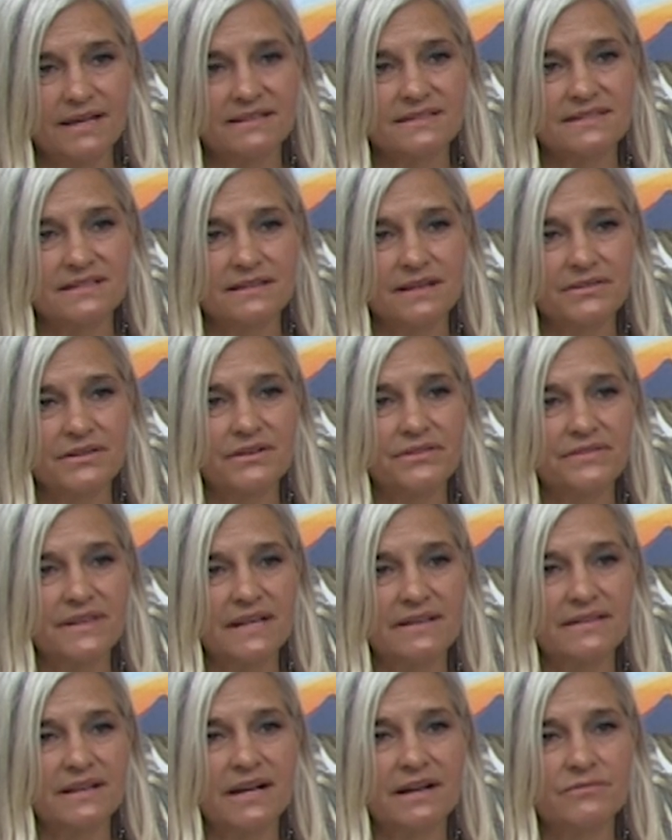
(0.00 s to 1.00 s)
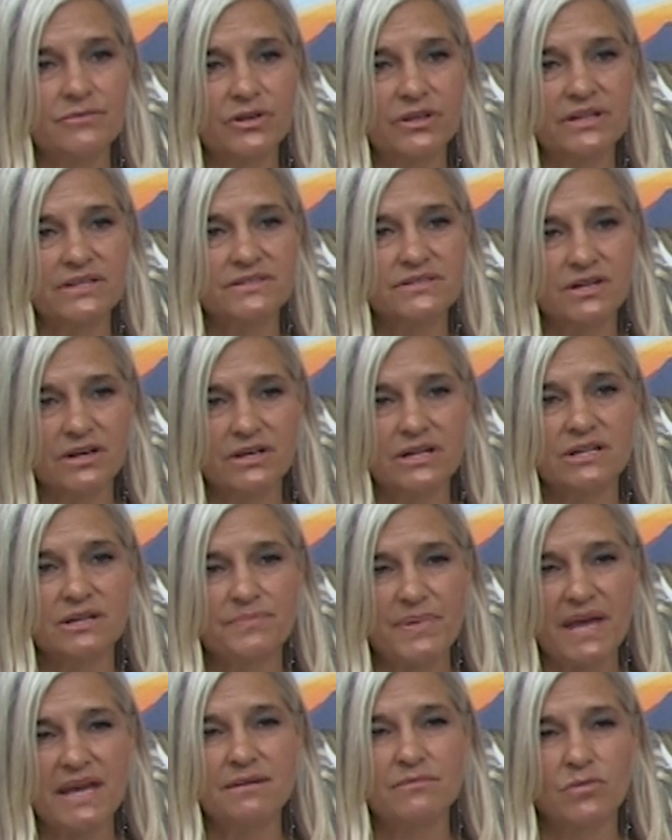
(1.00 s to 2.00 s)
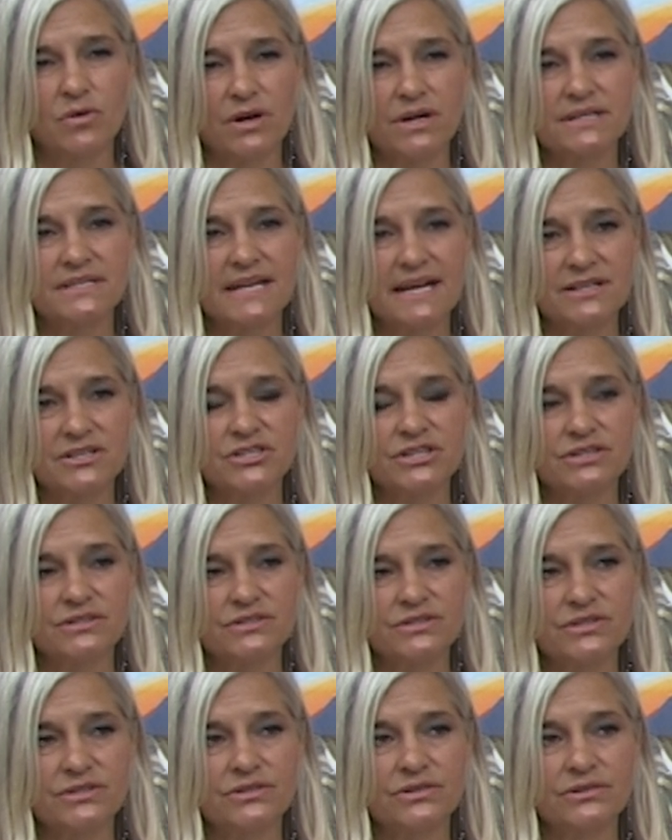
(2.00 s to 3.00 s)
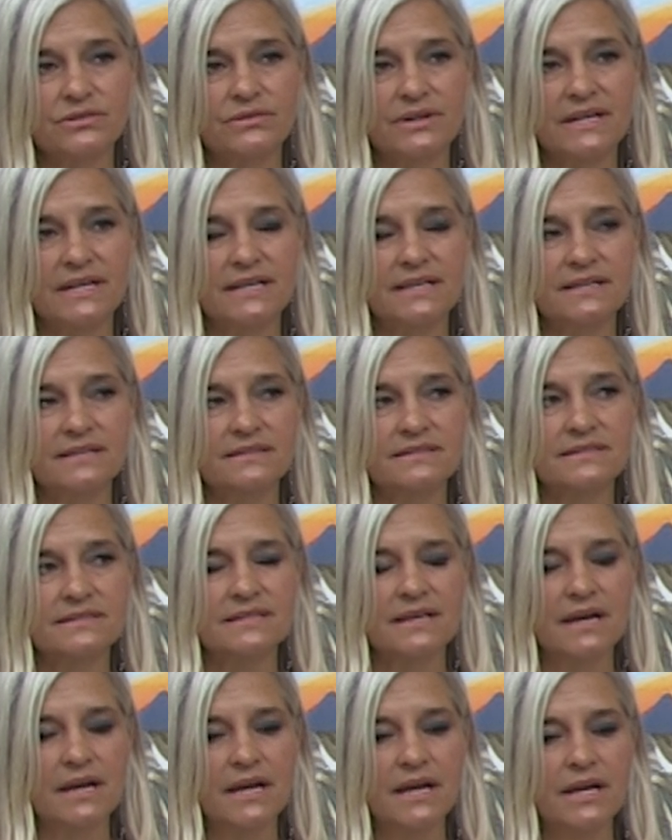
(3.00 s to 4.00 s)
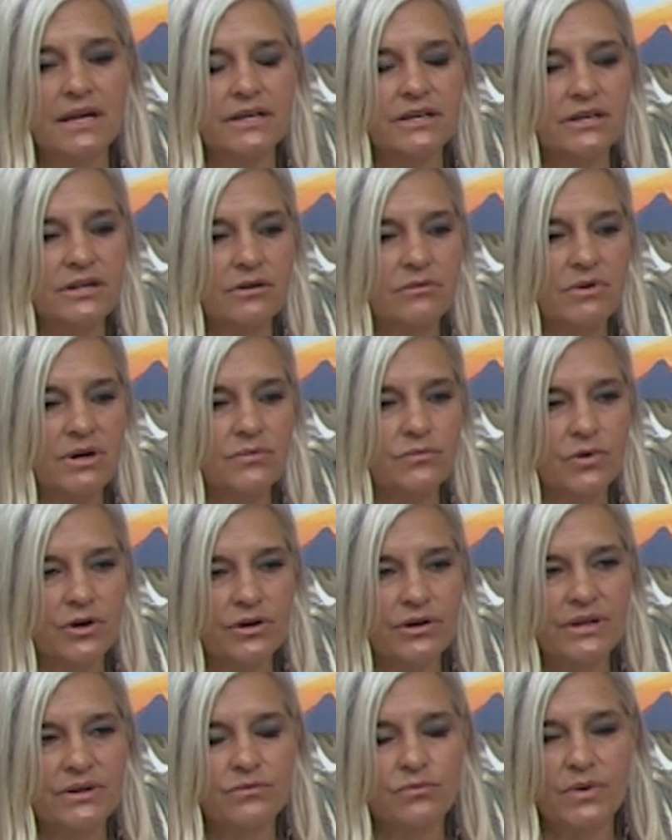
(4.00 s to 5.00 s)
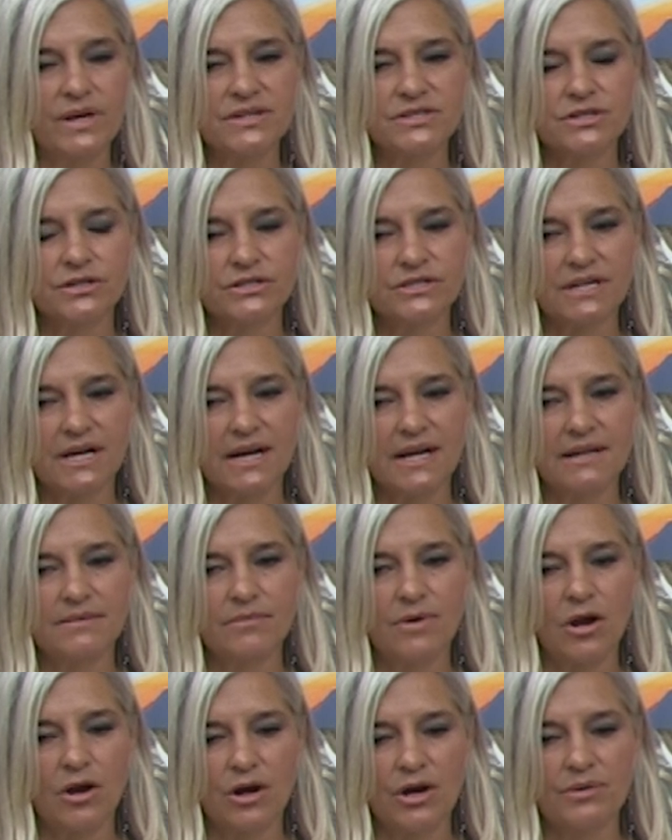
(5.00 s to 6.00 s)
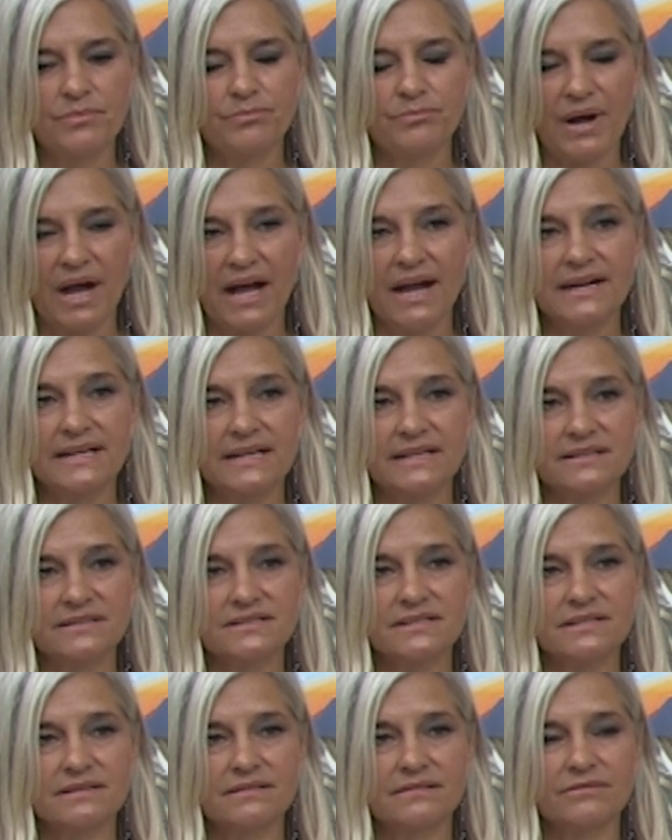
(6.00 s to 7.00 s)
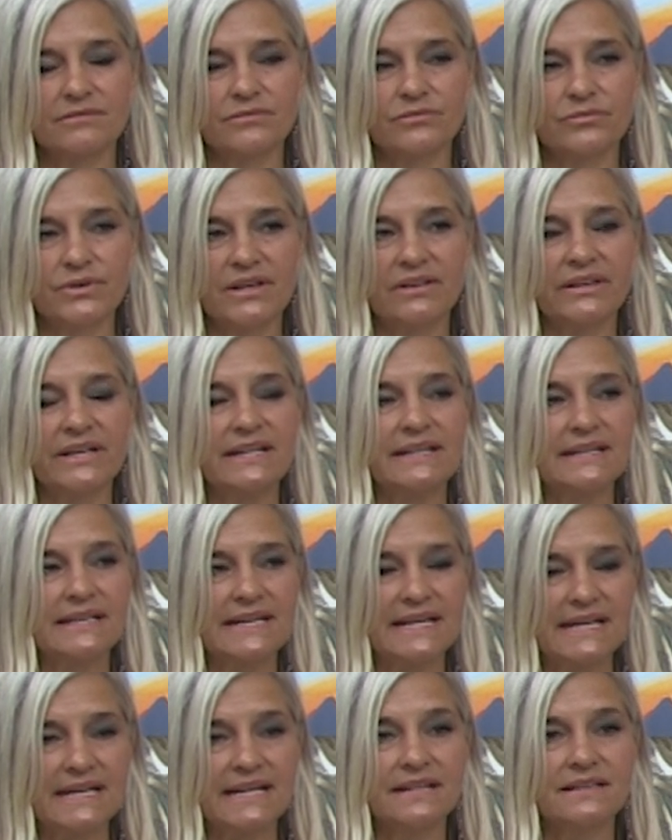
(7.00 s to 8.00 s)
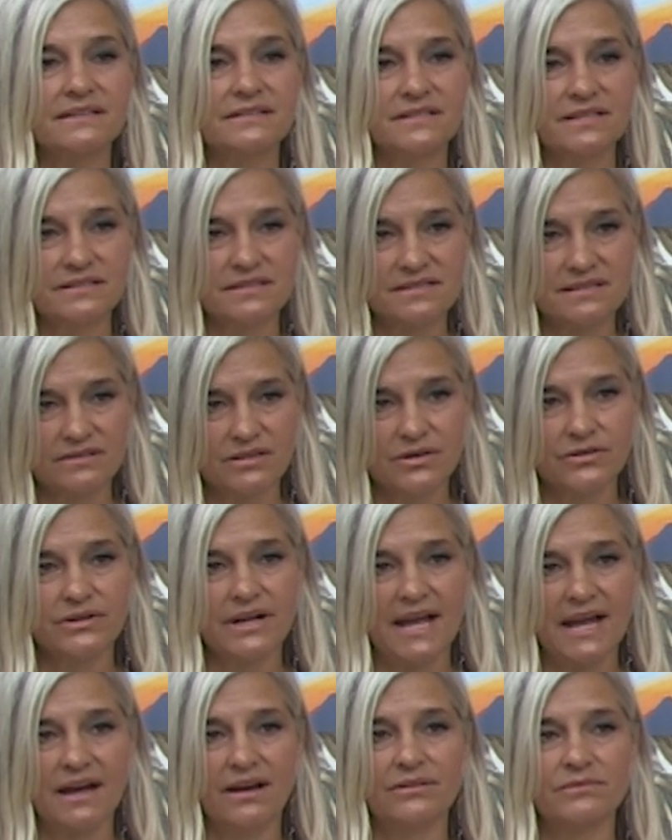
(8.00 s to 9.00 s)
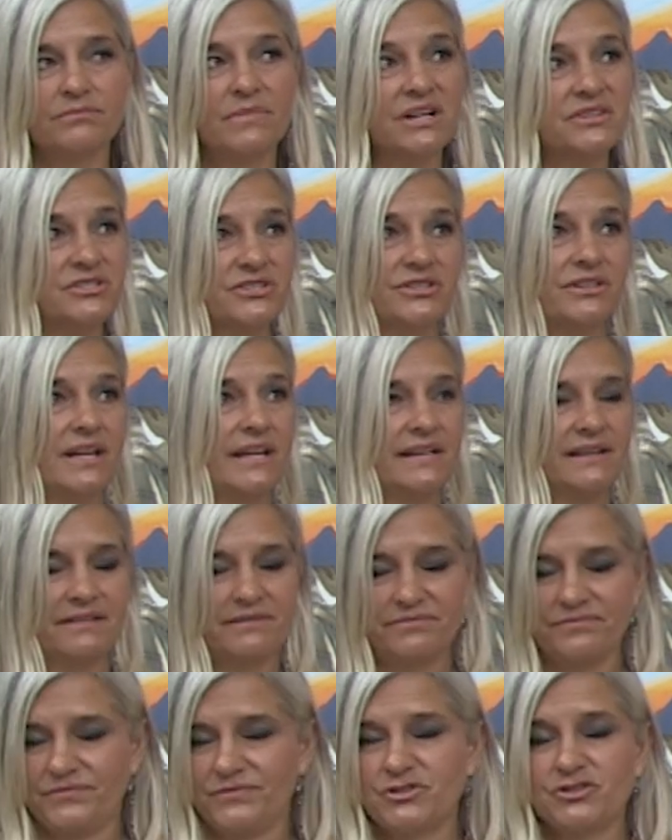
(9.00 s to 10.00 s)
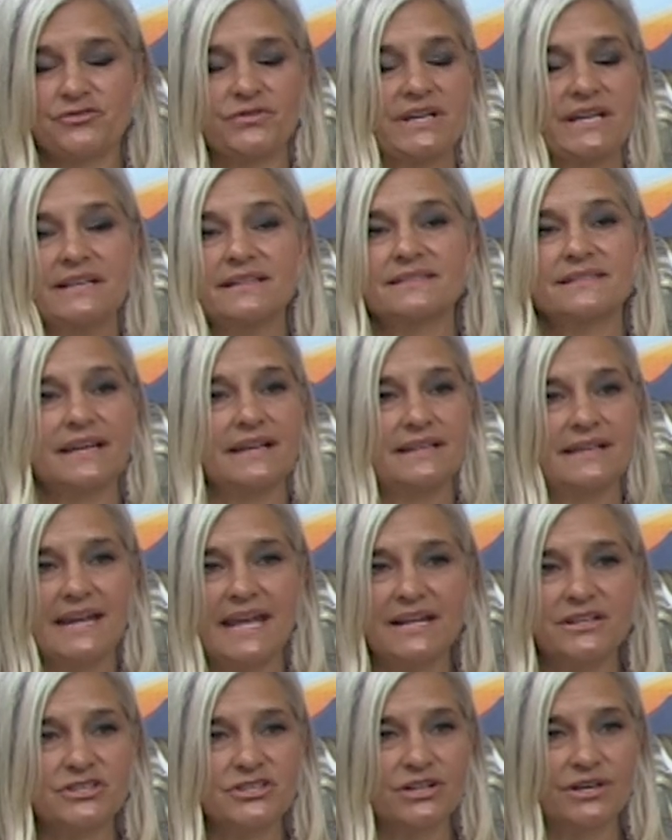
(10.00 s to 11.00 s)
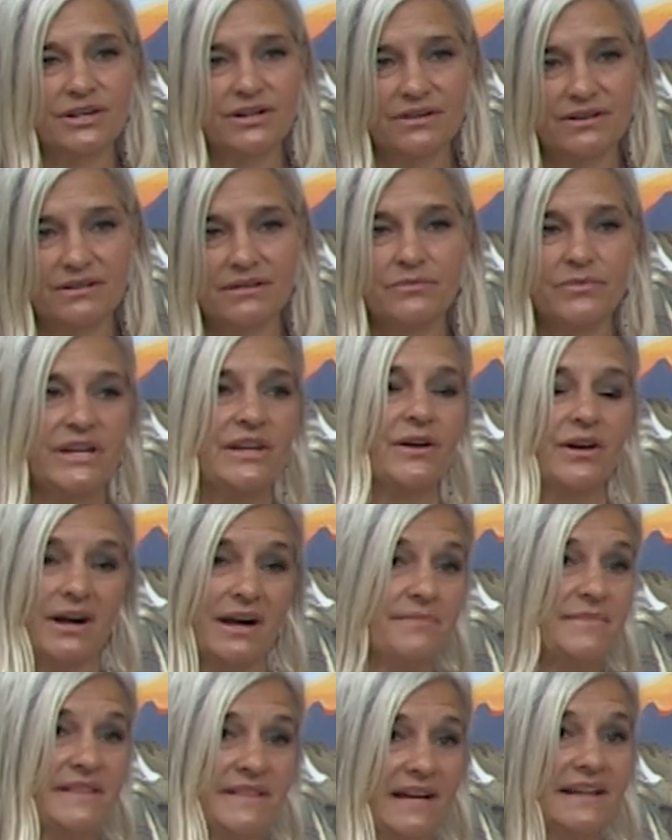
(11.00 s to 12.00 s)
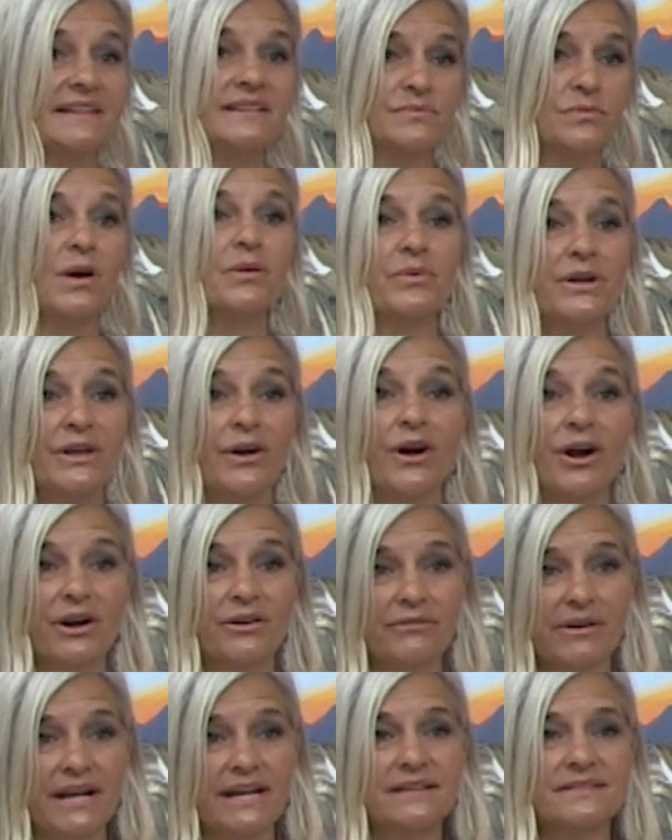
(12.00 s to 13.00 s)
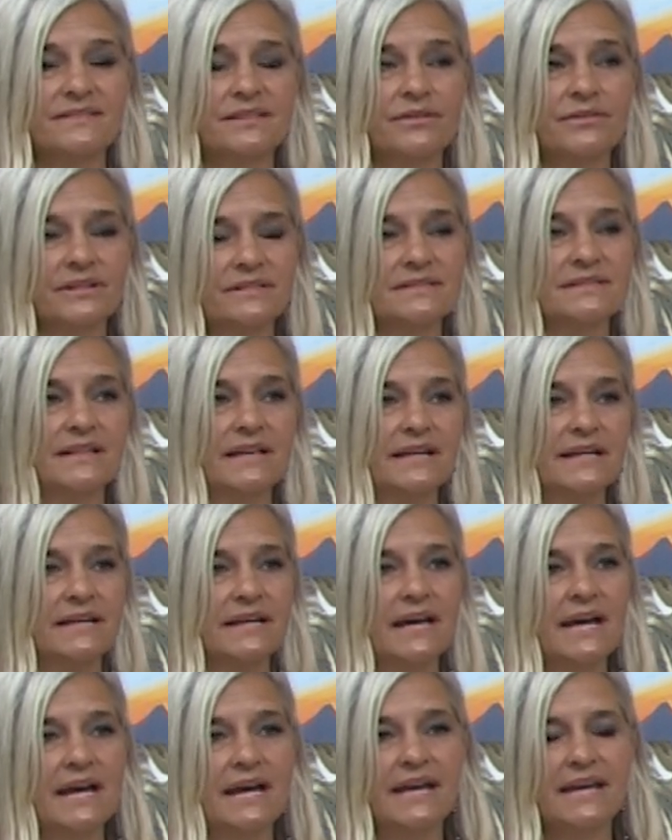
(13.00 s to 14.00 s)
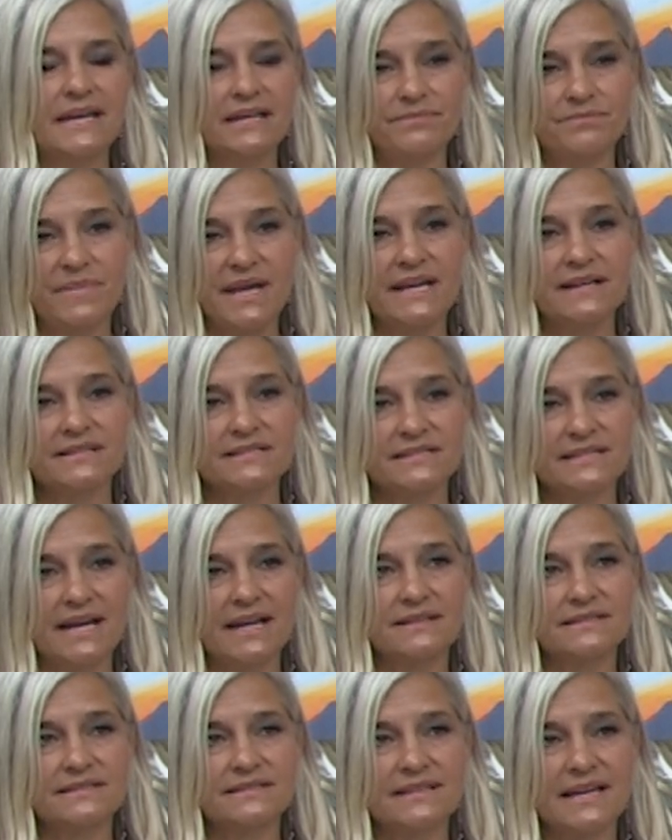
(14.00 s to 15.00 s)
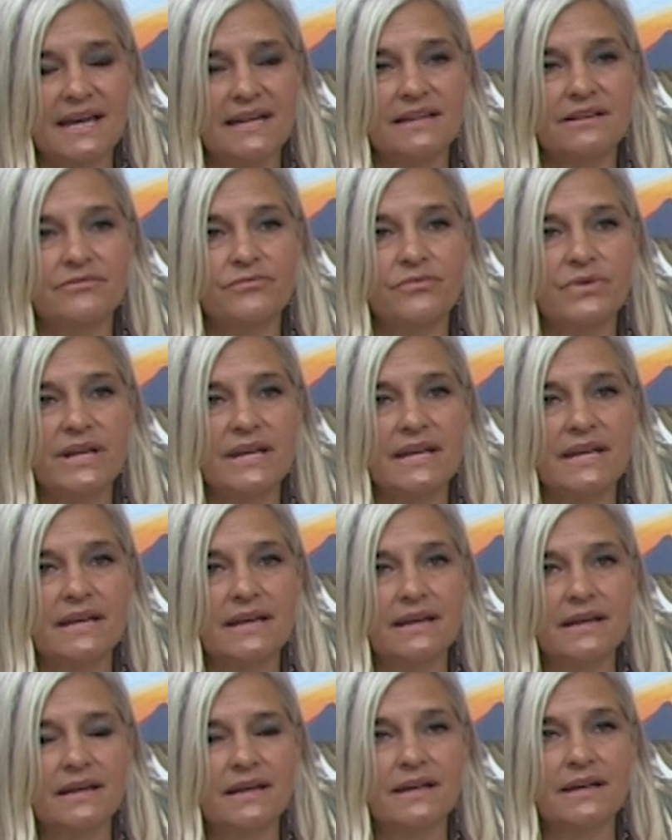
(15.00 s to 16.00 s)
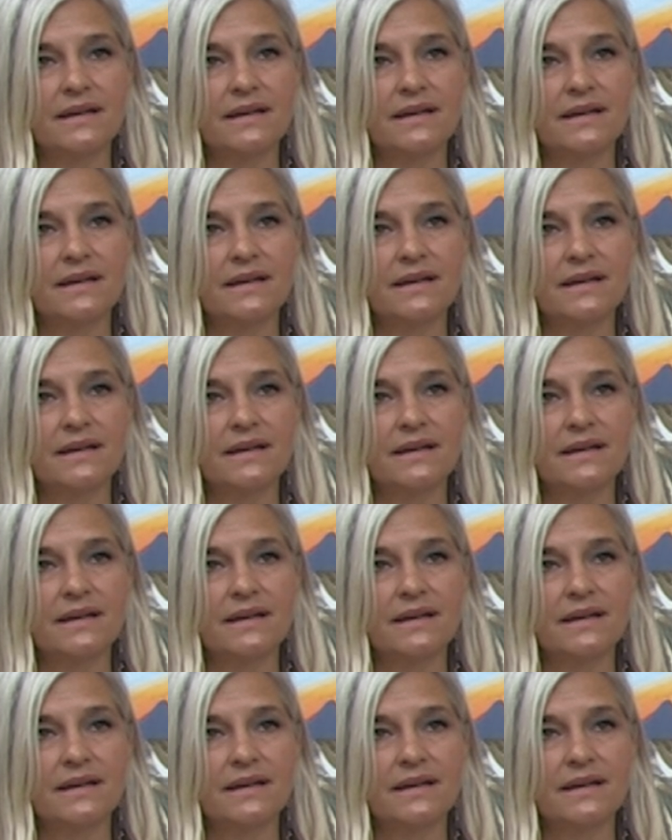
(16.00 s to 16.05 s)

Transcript: That's another thing that I'm really starting to pay more attention to is, you know, when we're in wintertime, our bodies really need to slow down, much like trees and nature. We, I mean, that is what we are, right? So it's like, it makes sense. And if we,